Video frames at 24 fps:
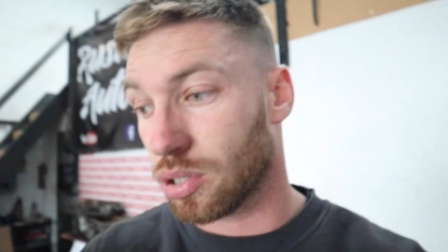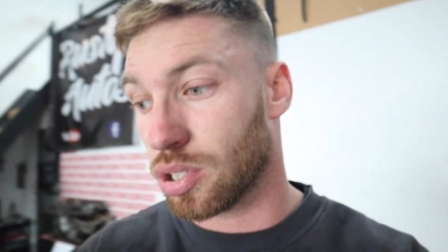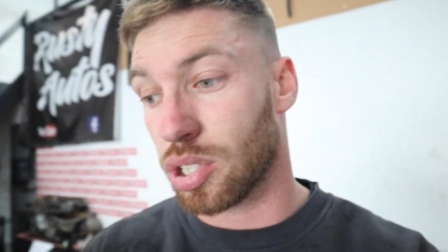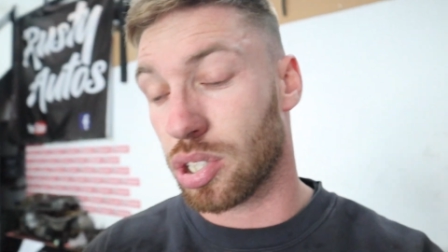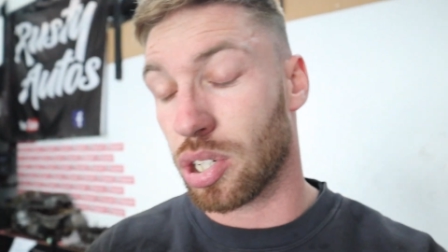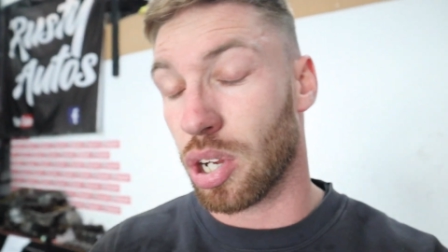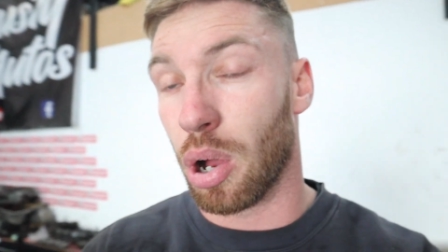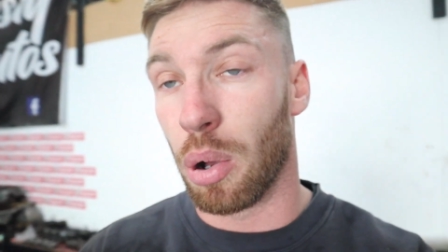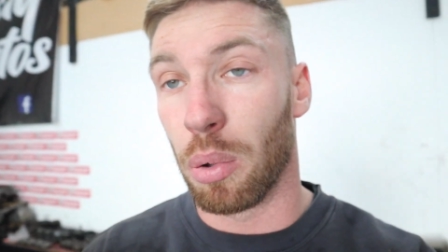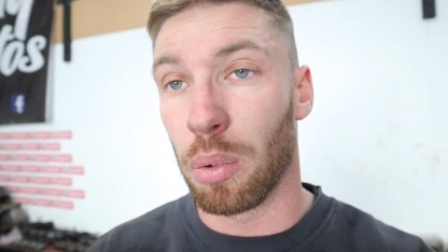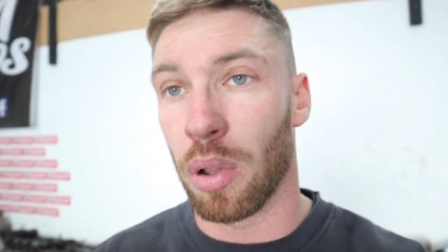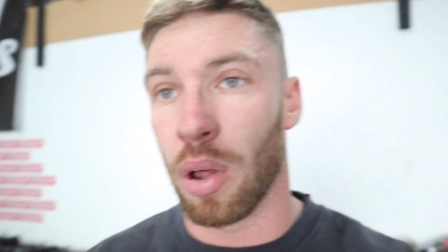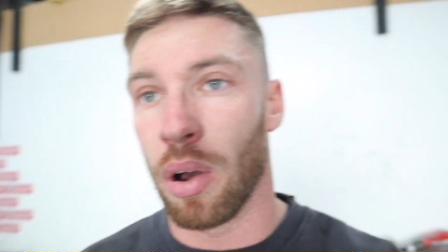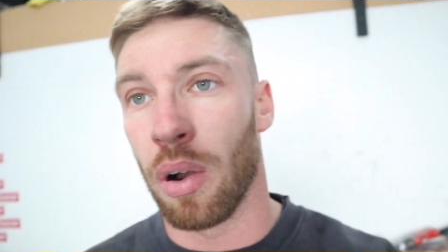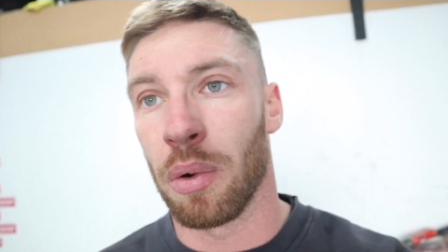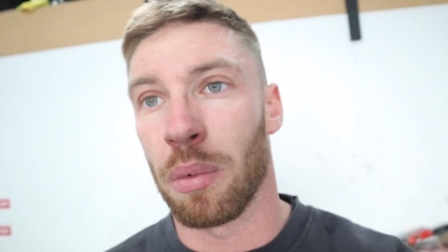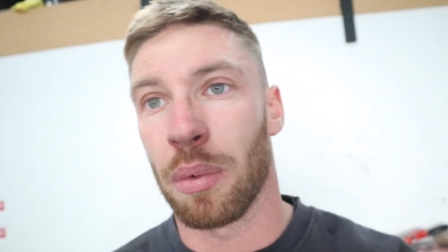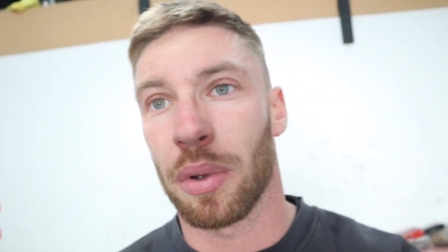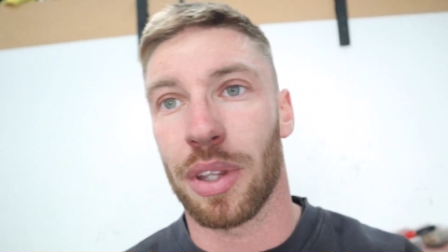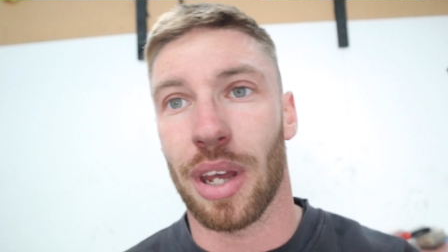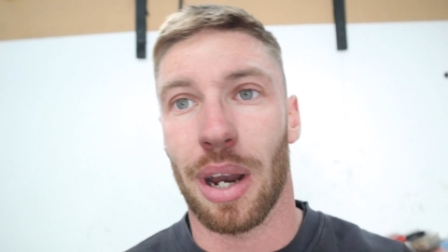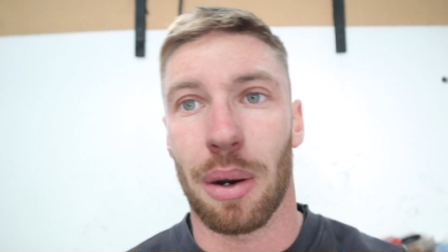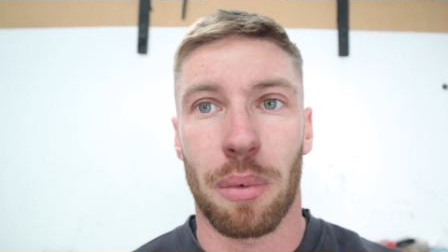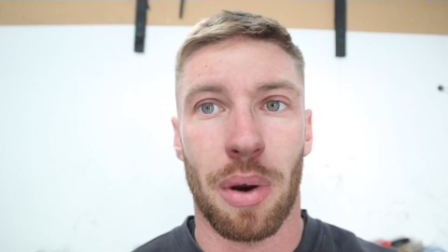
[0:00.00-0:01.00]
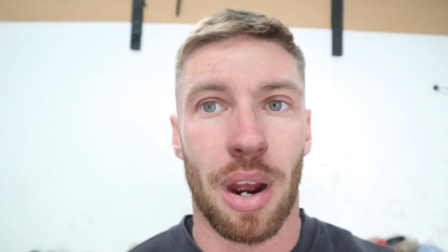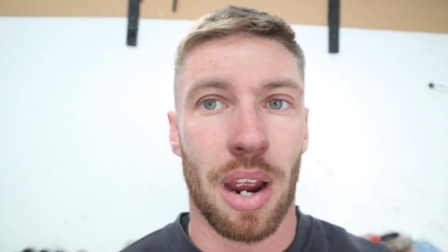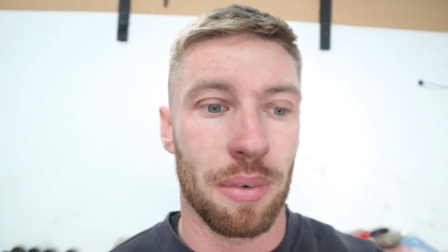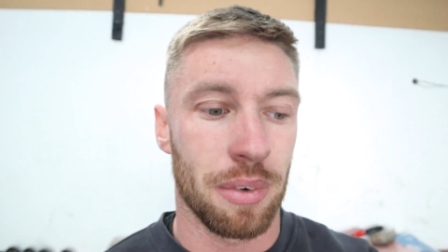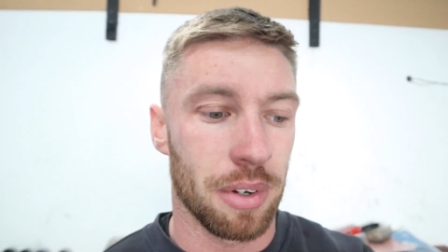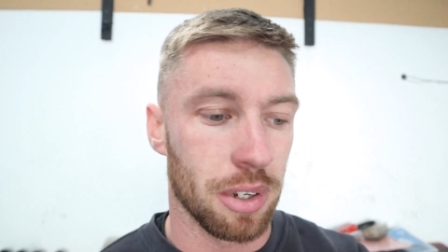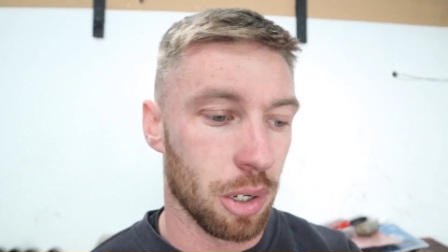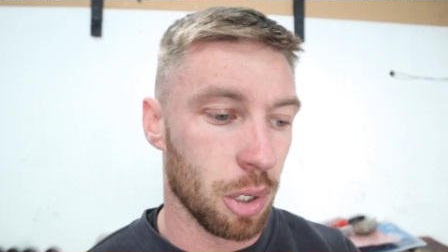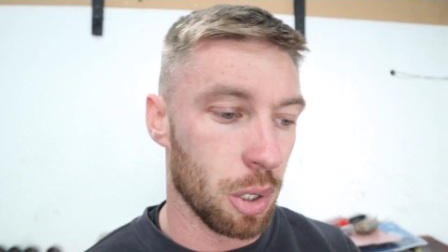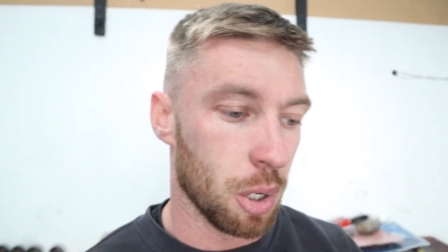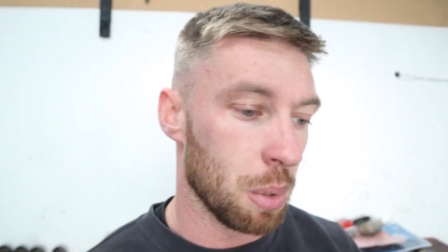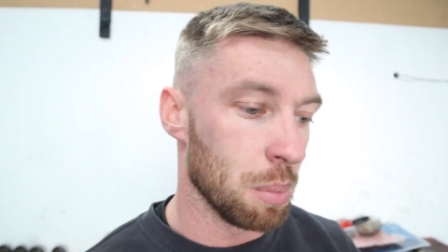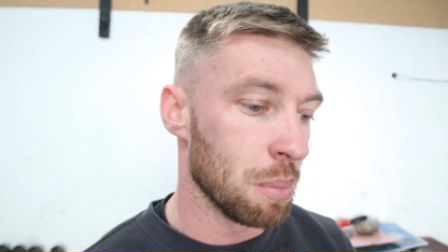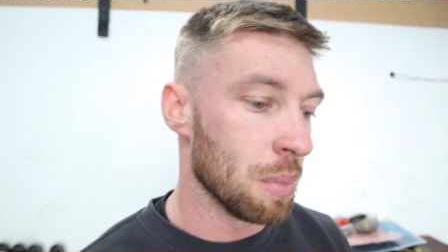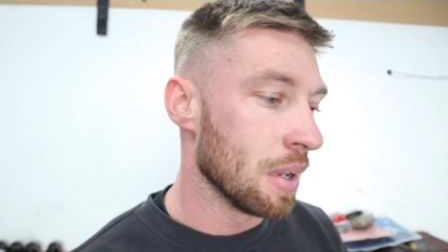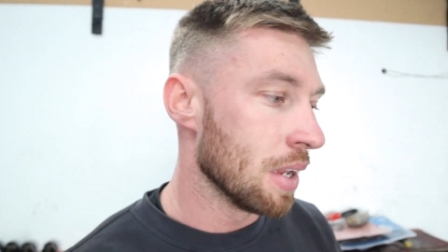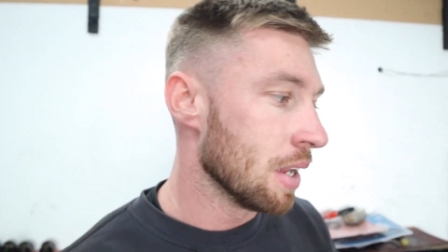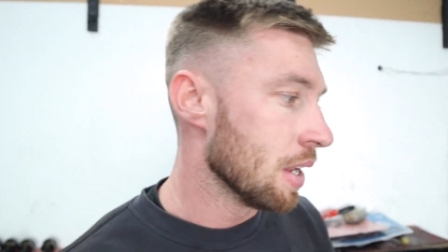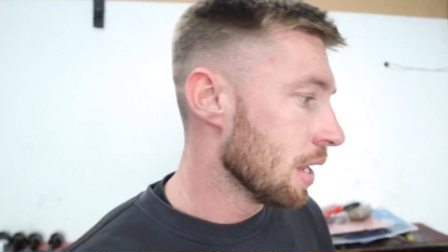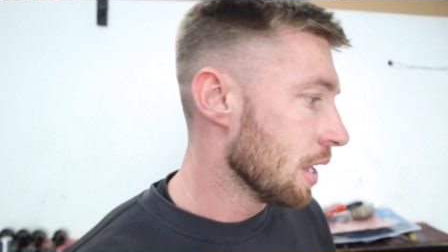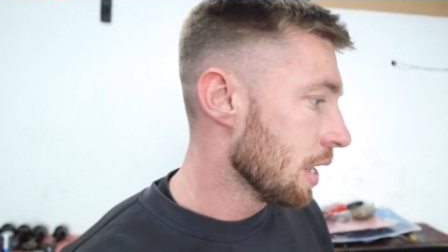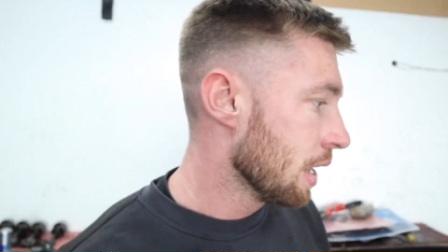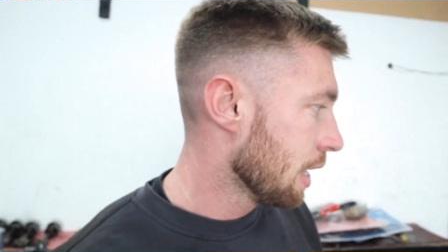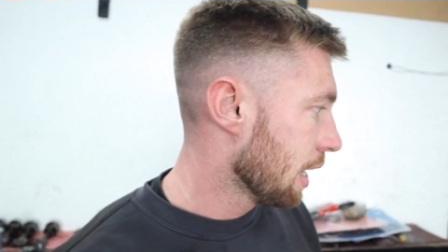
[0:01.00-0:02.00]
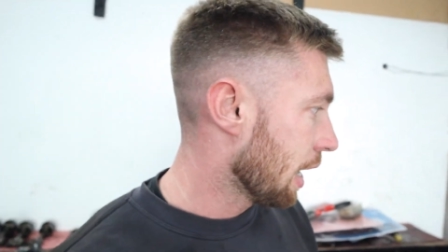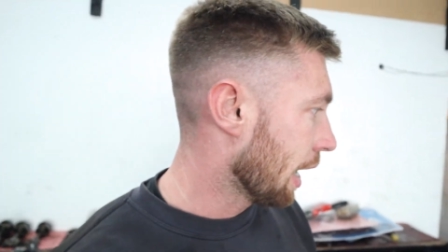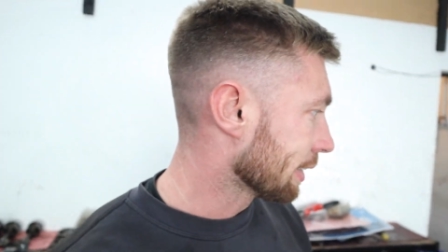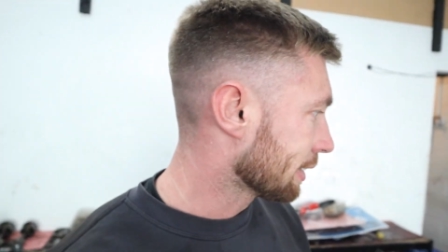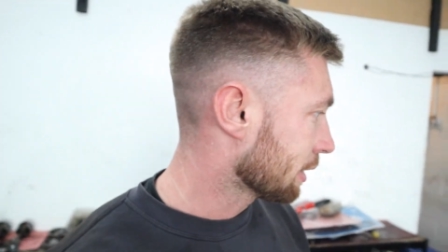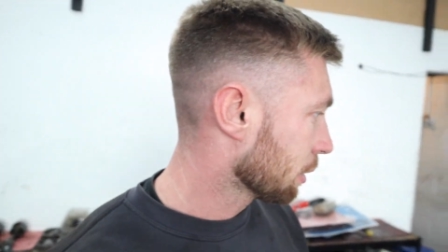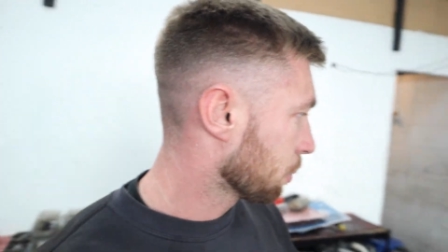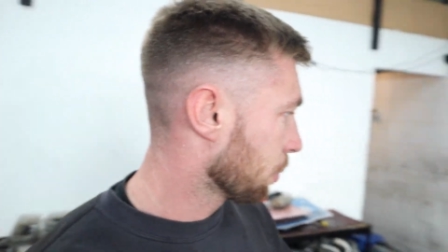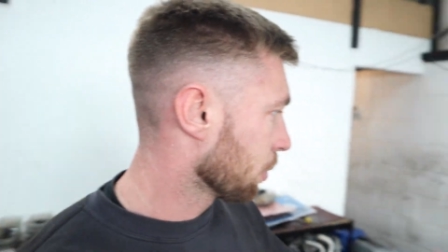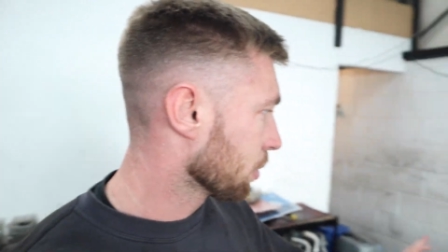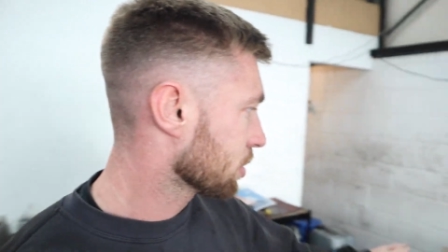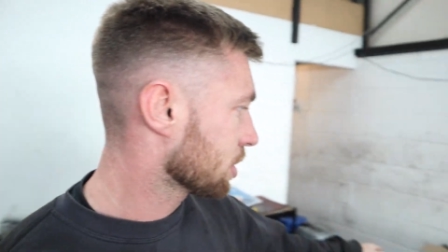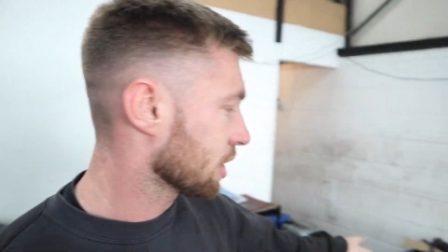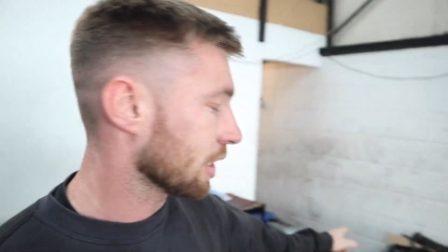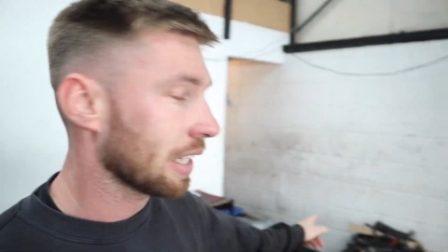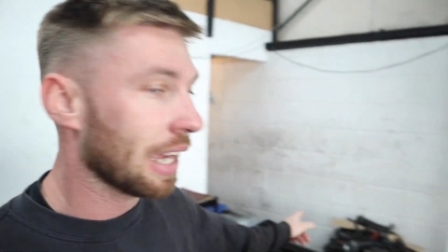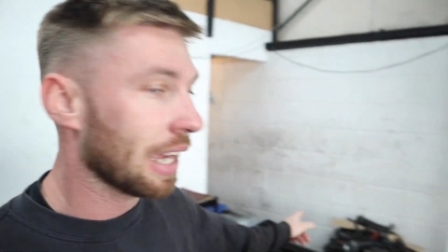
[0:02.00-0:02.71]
so long with that wiring loom. I did want to